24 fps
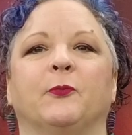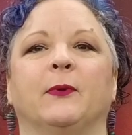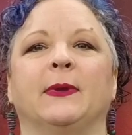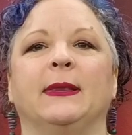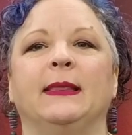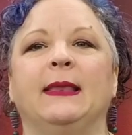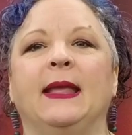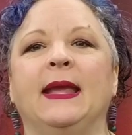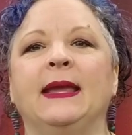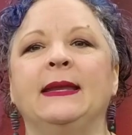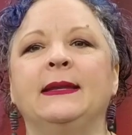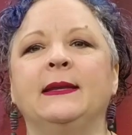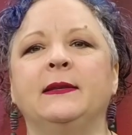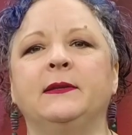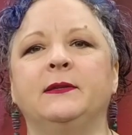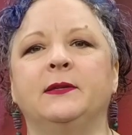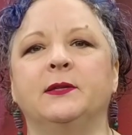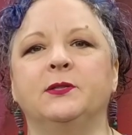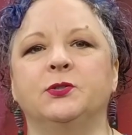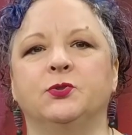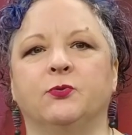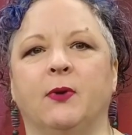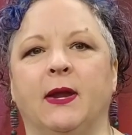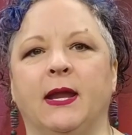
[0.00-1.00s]
related
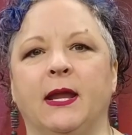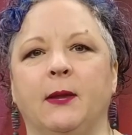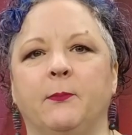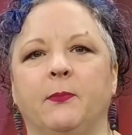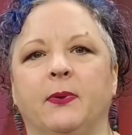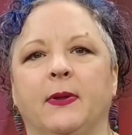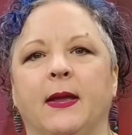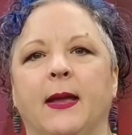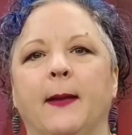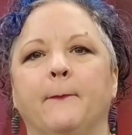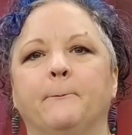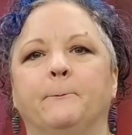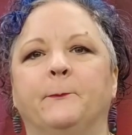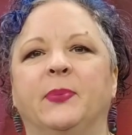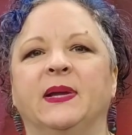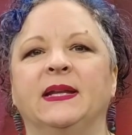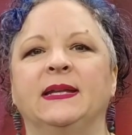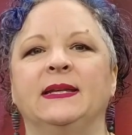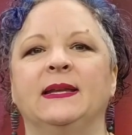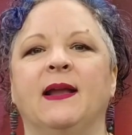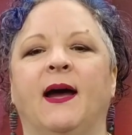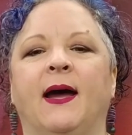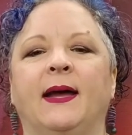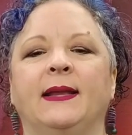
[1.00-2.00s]
to drape, but
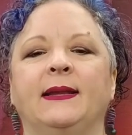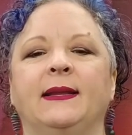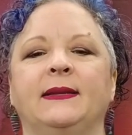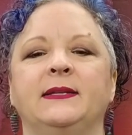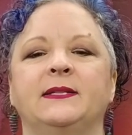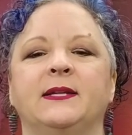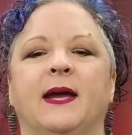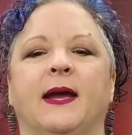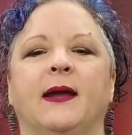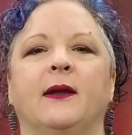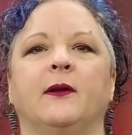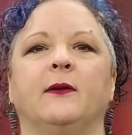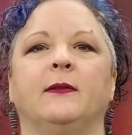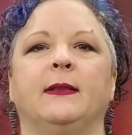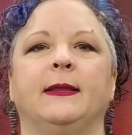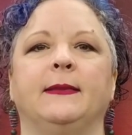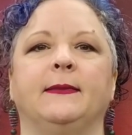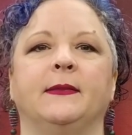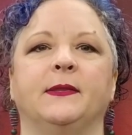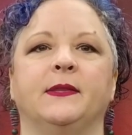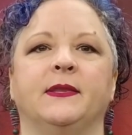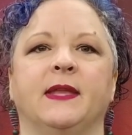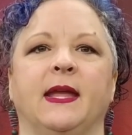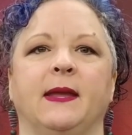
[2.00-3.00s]
not entirely
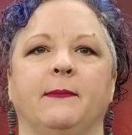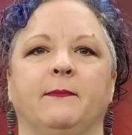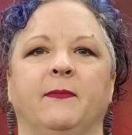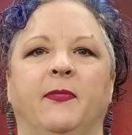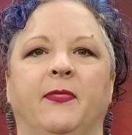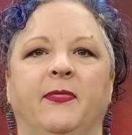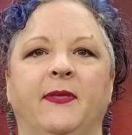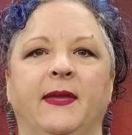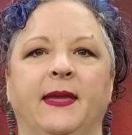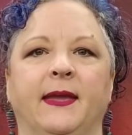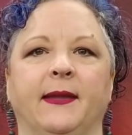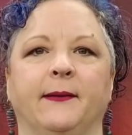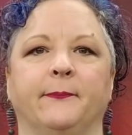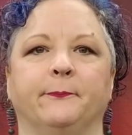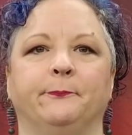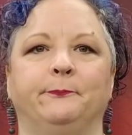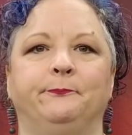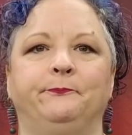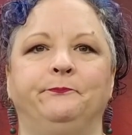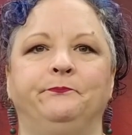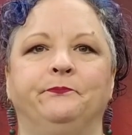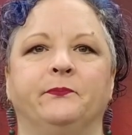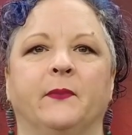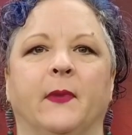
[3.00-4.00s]
the same thing.
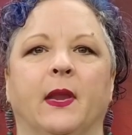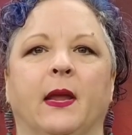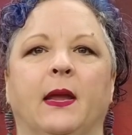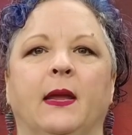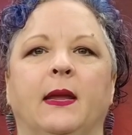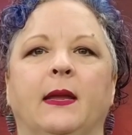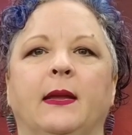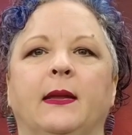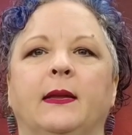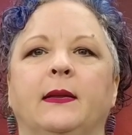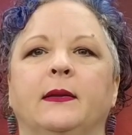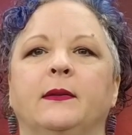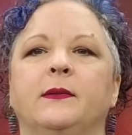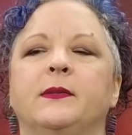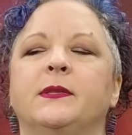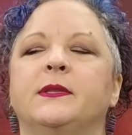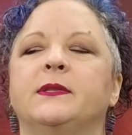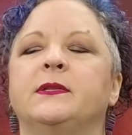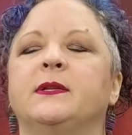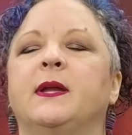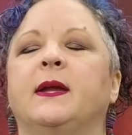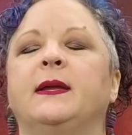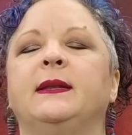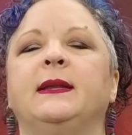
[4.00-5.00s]

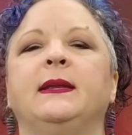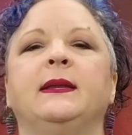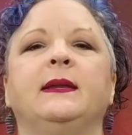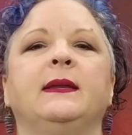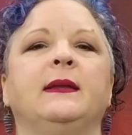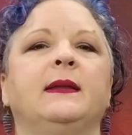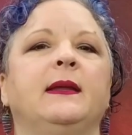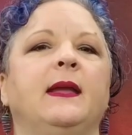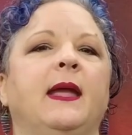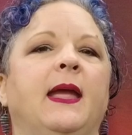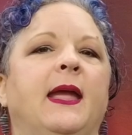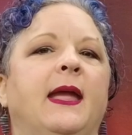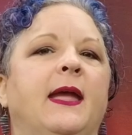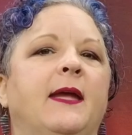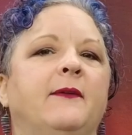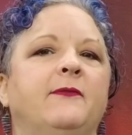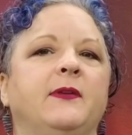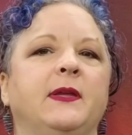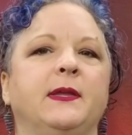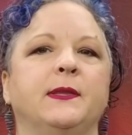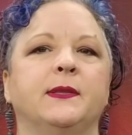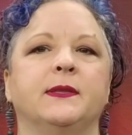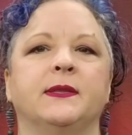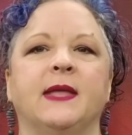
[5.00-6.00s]
Stunning,
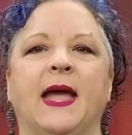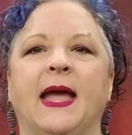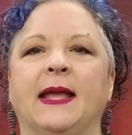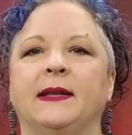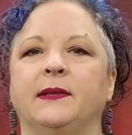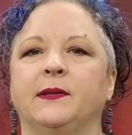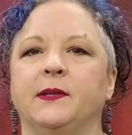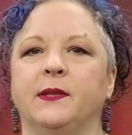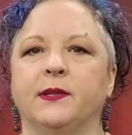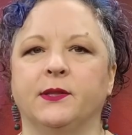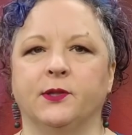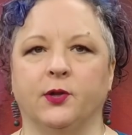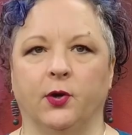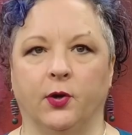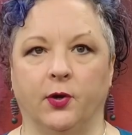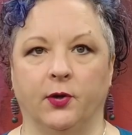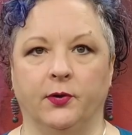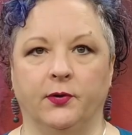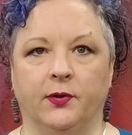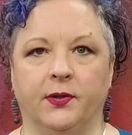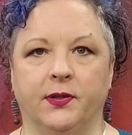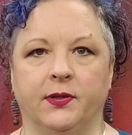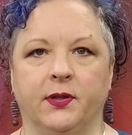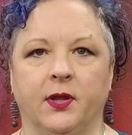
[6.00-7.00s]
heavy satin
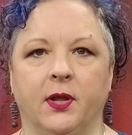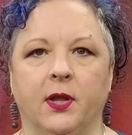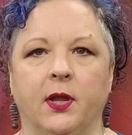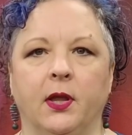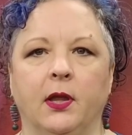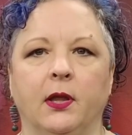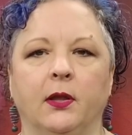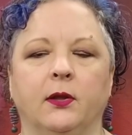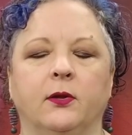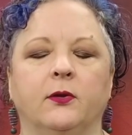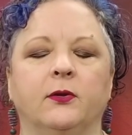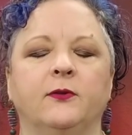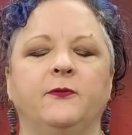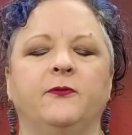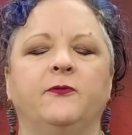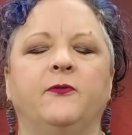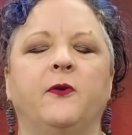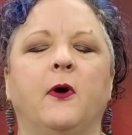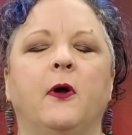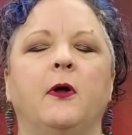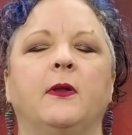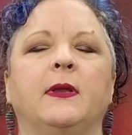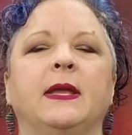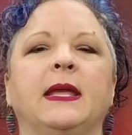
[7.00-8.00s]
skirts could
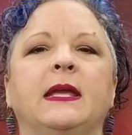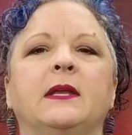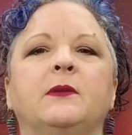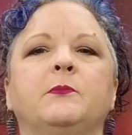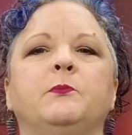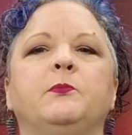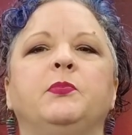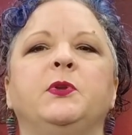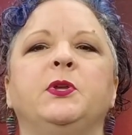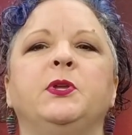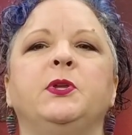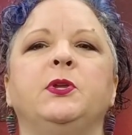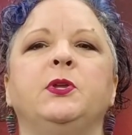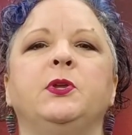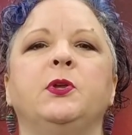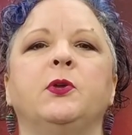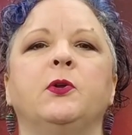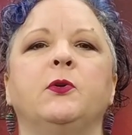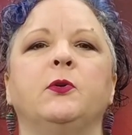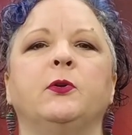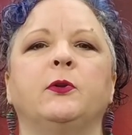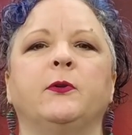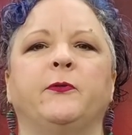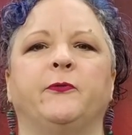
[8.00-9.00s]
fall in
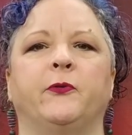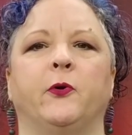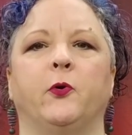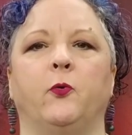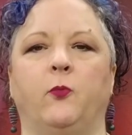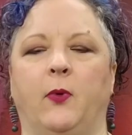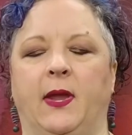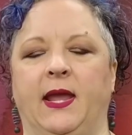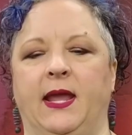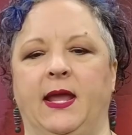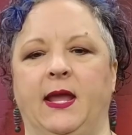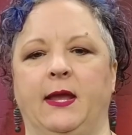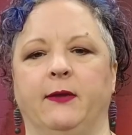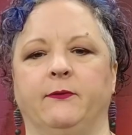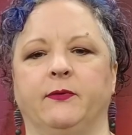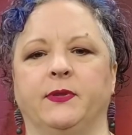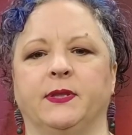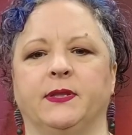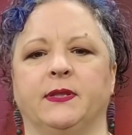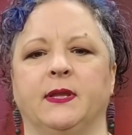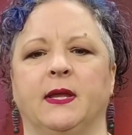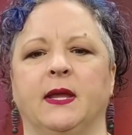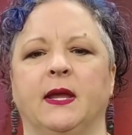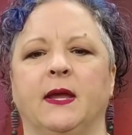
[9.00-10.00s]
beautiful
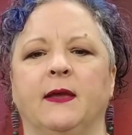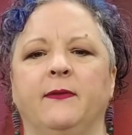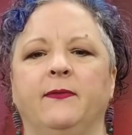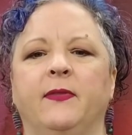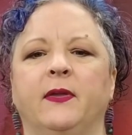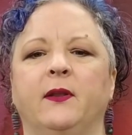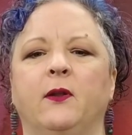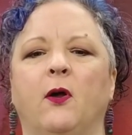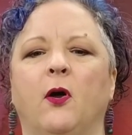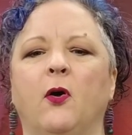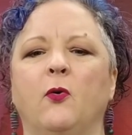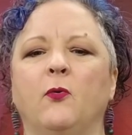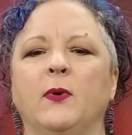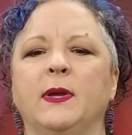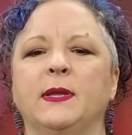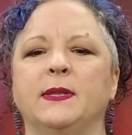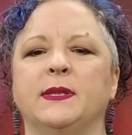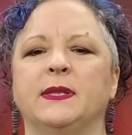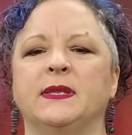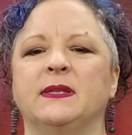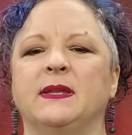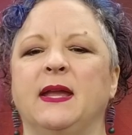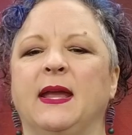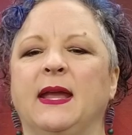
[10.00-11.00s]
waves that always
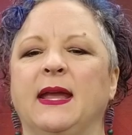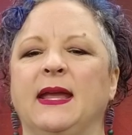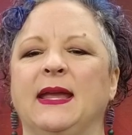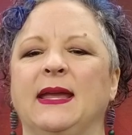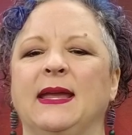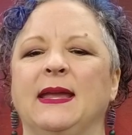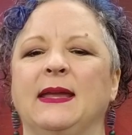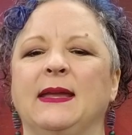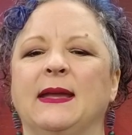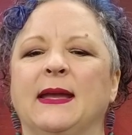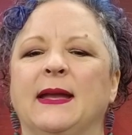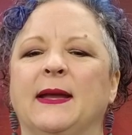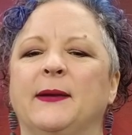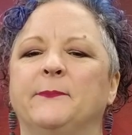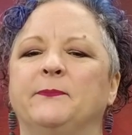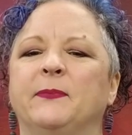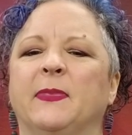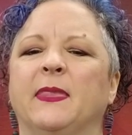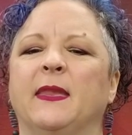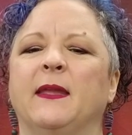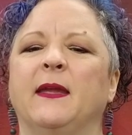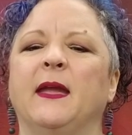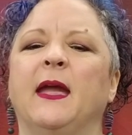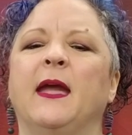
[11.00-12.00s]
stay
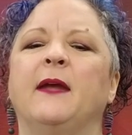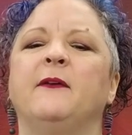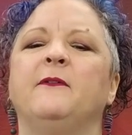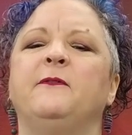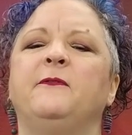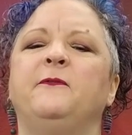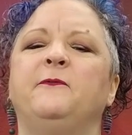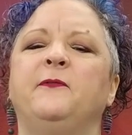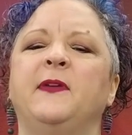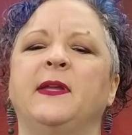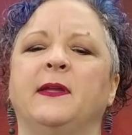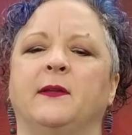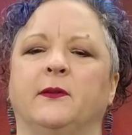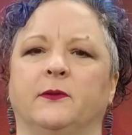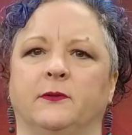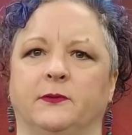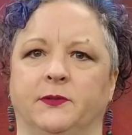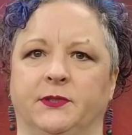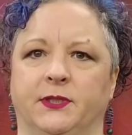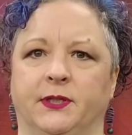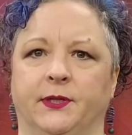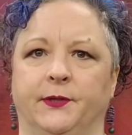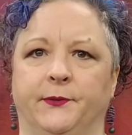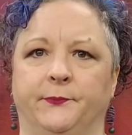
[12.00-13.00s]

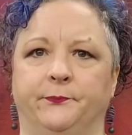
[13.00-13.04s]
filled.